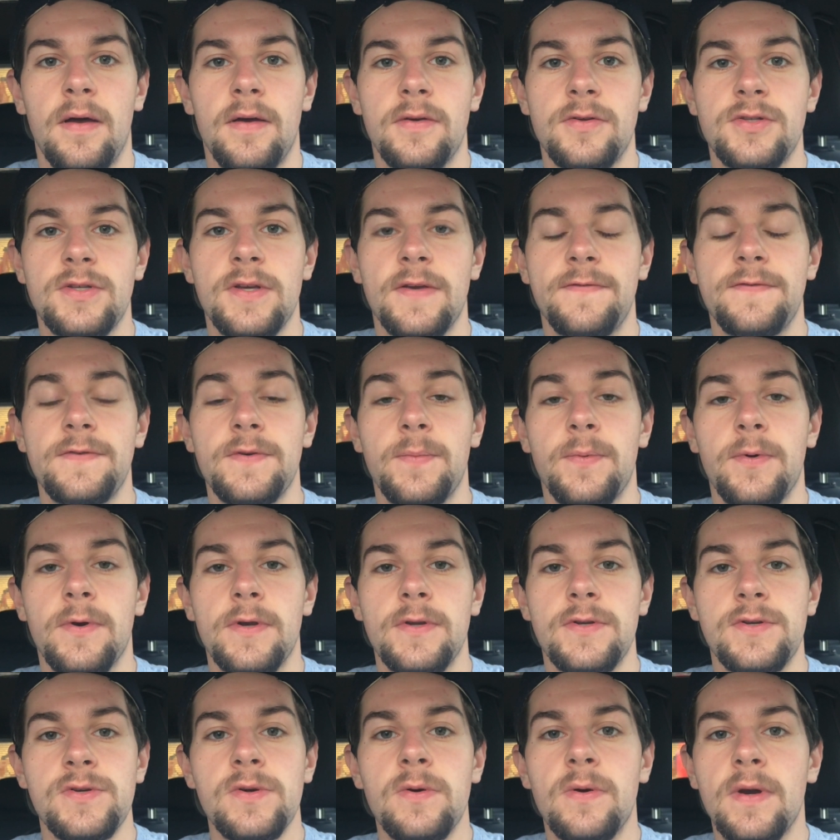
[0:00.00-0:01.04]
Shifts are
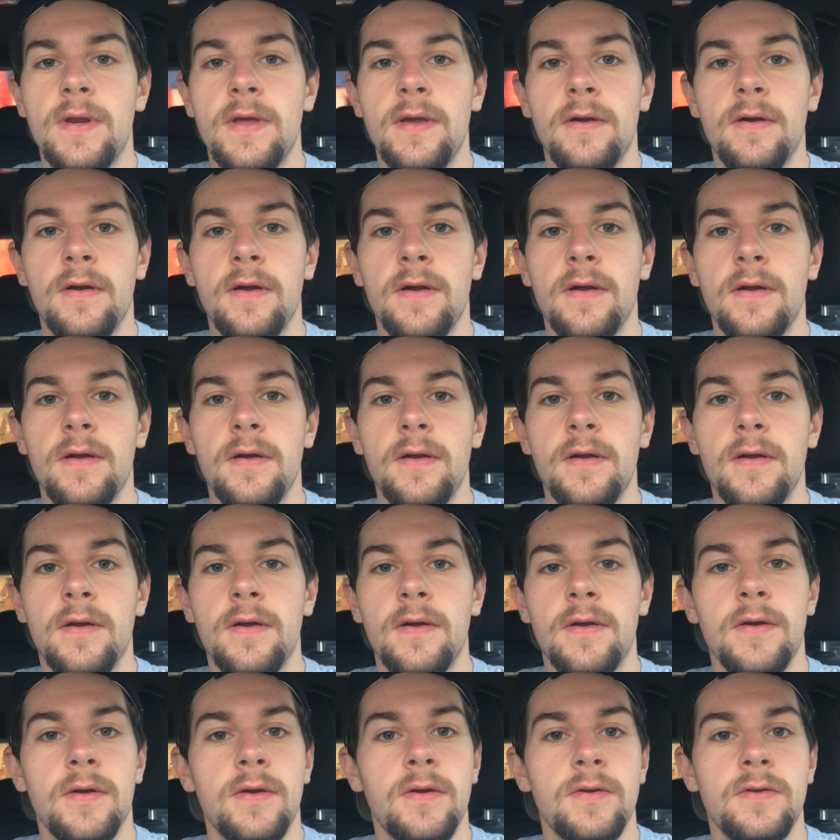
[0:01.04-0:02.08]
pretty short here,
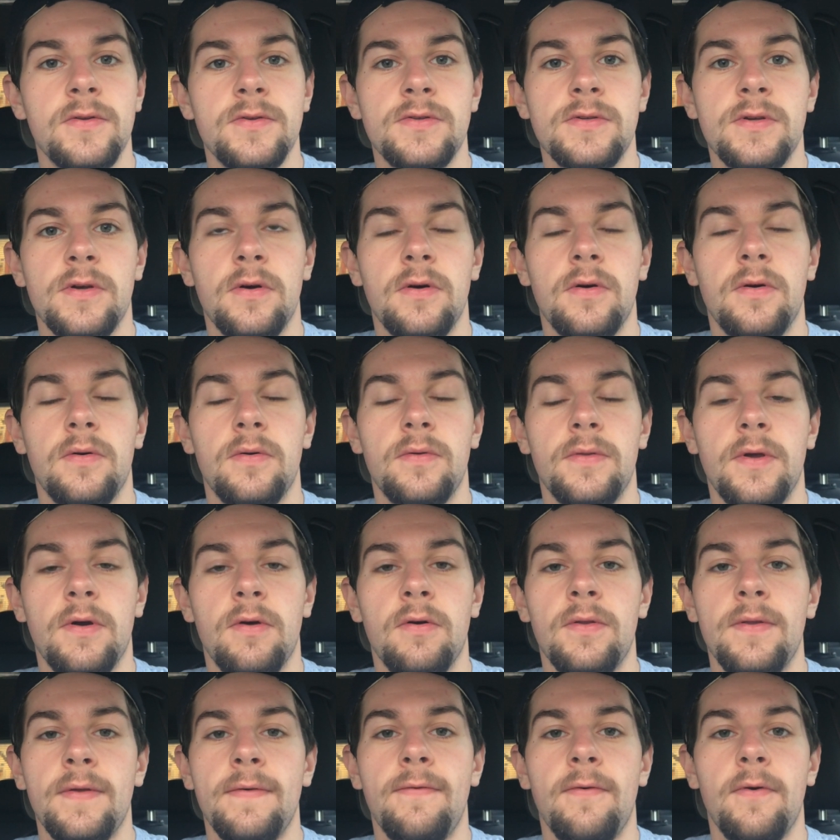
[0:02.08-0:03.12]
so they're
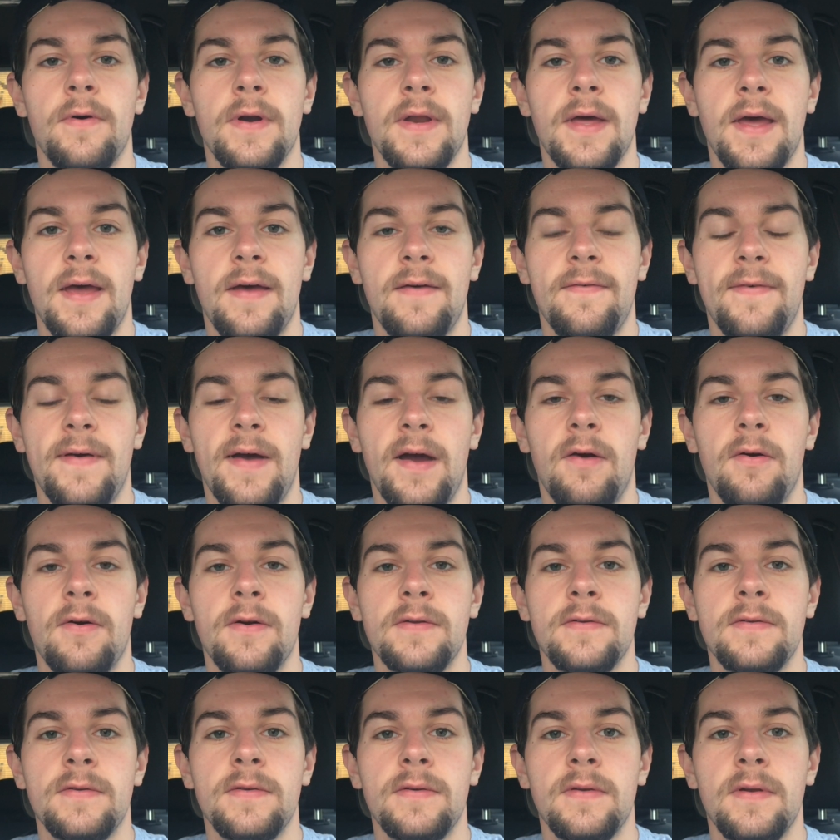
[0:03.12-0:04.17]
only 4.5
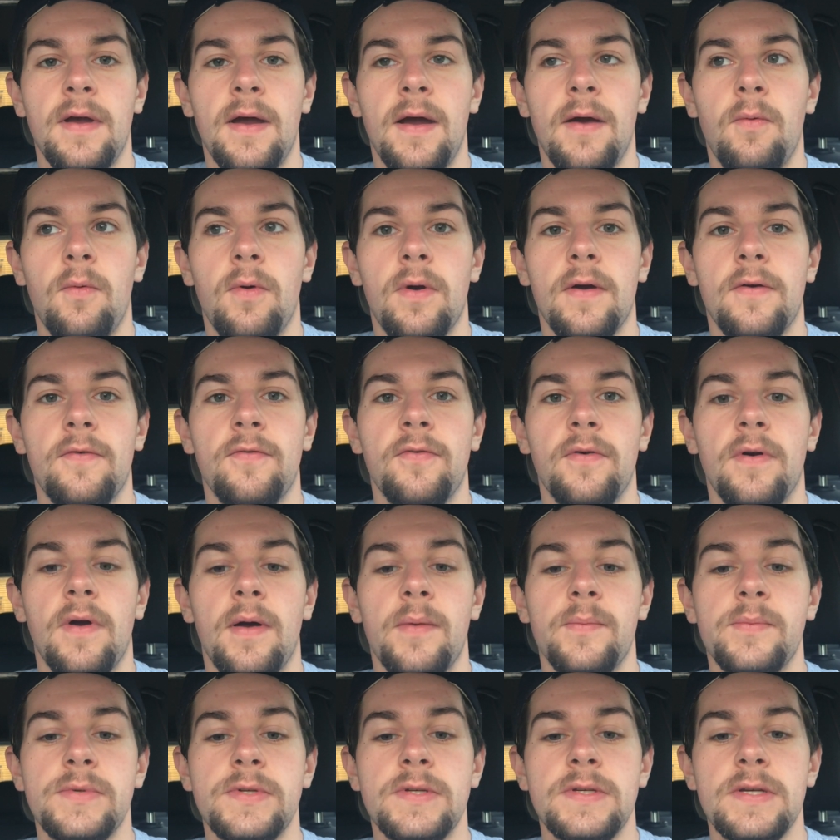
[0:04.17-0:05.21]
hours. I work
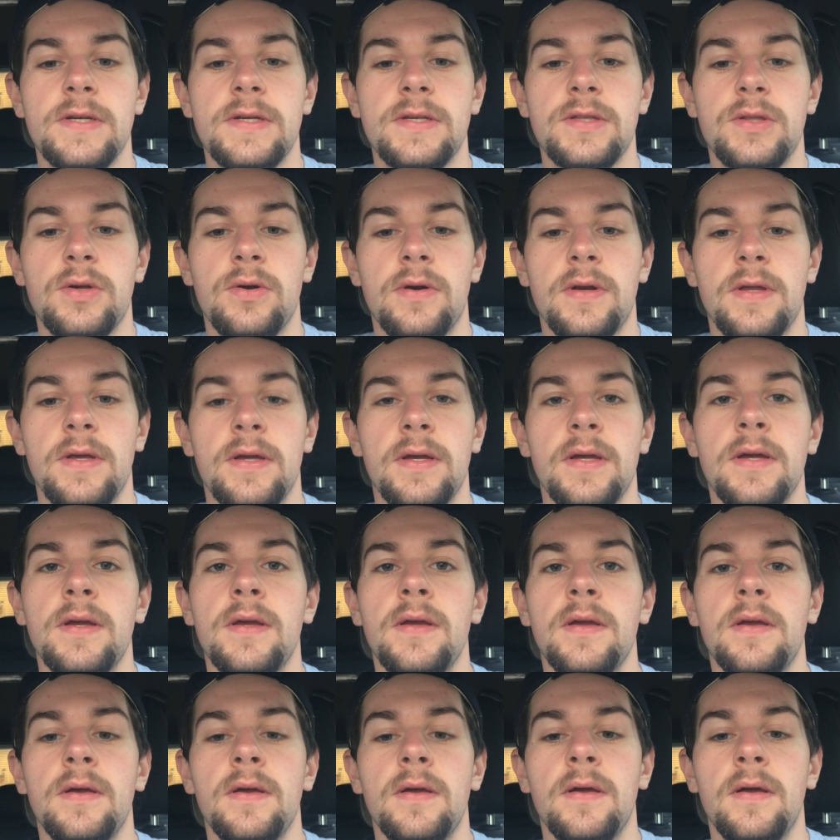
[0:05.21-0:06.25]
from 6:30,
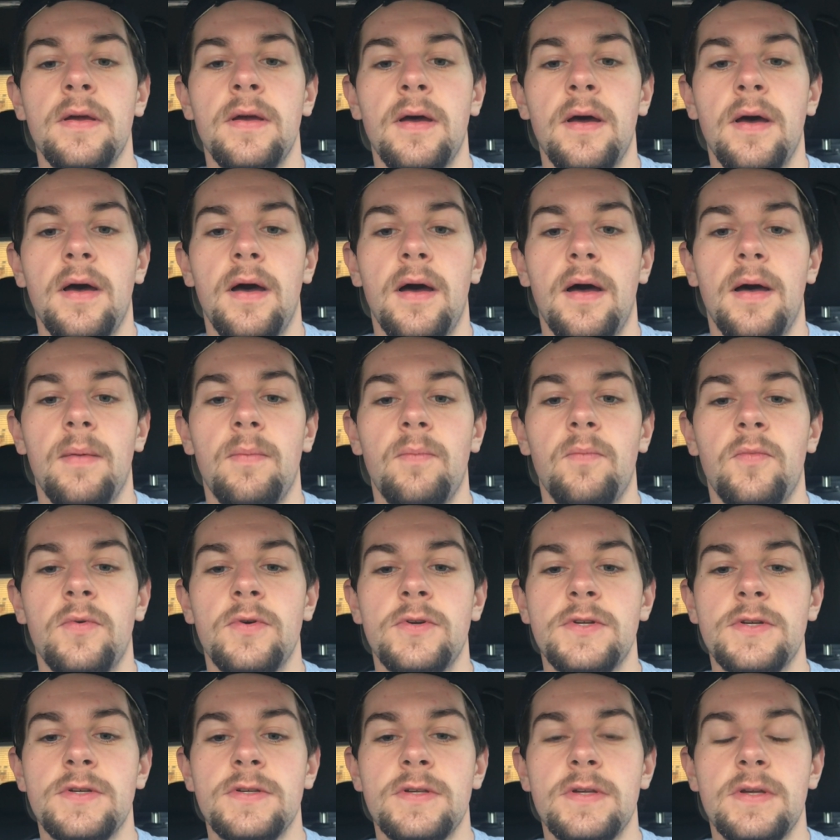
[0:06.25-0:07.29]

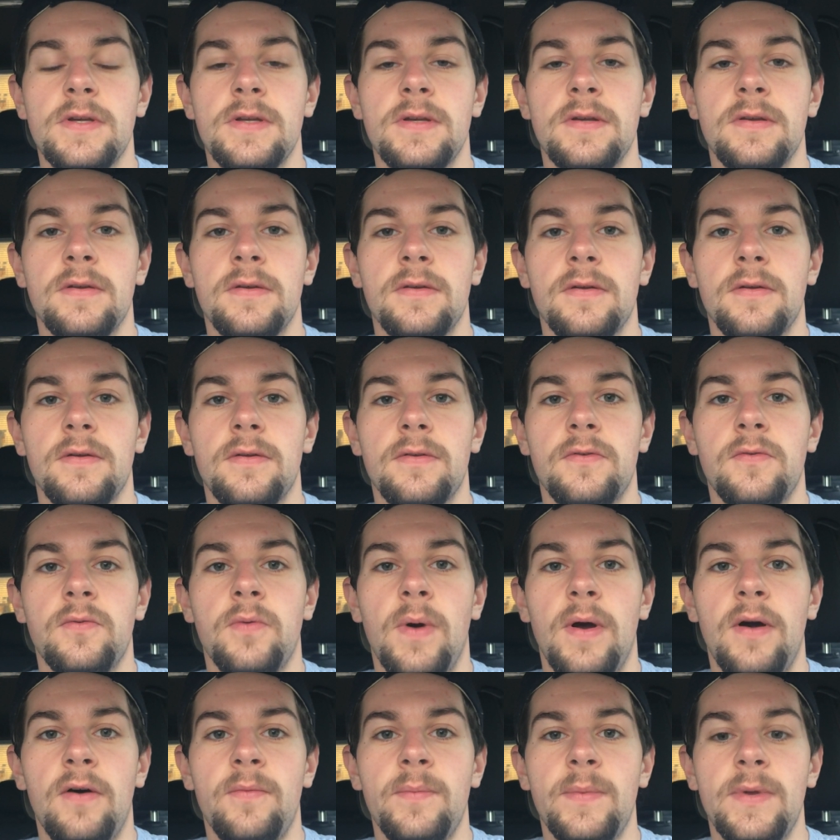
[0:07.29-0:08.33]
which is in
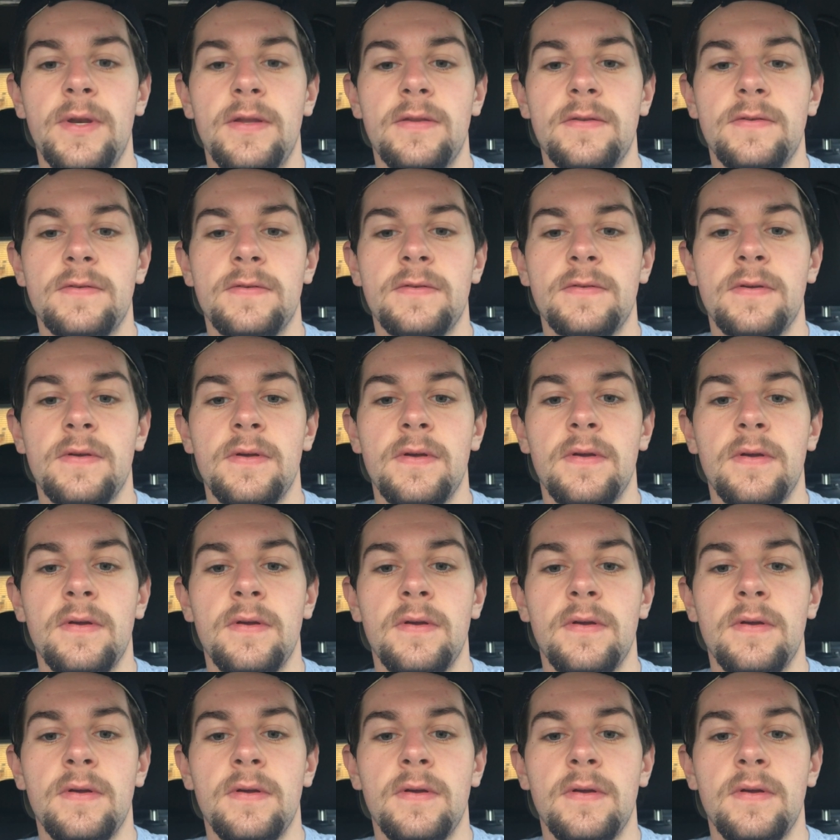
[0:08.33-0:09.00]
12 minutes,